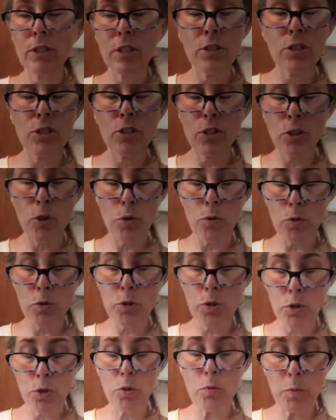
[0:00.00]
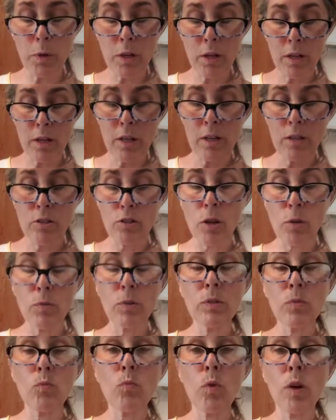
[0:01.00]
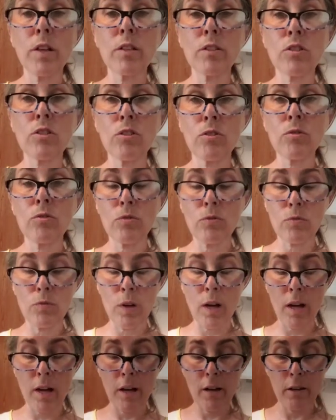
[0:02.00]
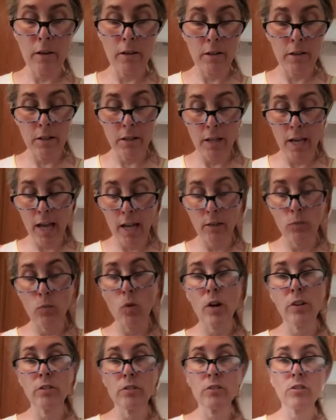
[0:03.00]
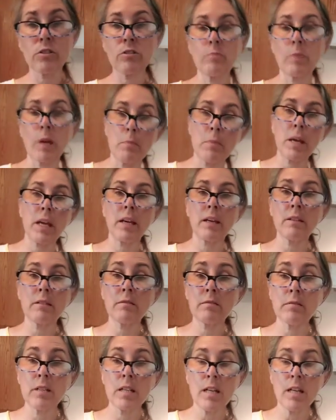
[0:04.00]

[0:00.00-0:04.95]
soup, so I wouldn't want to add water to my pan.